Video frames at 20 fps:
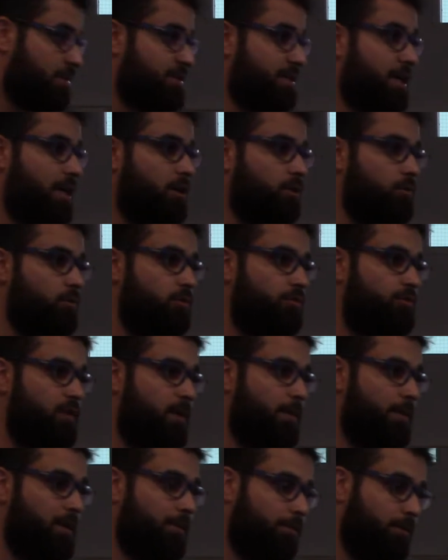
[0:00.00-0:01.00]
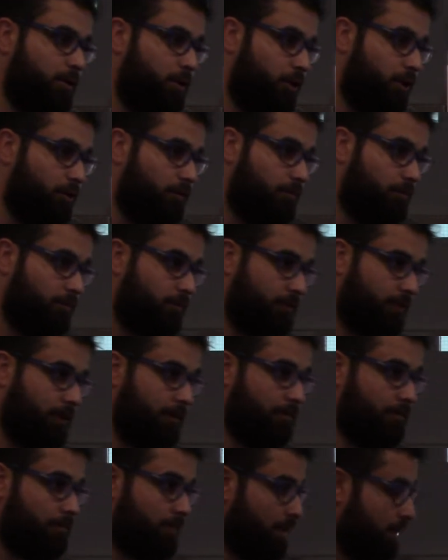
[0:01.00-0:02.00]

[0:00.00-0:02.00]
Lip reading: the sound feminine plural, right?